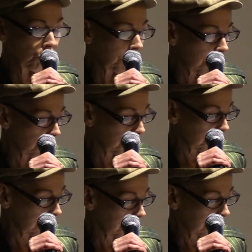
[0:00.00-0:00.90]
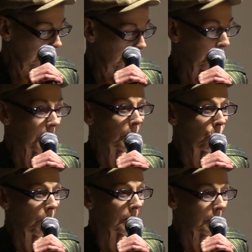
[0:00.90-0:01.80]
unio,
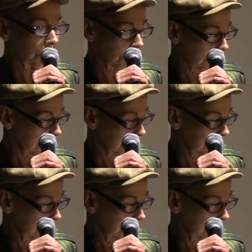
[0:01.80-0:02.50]
meaning oneness.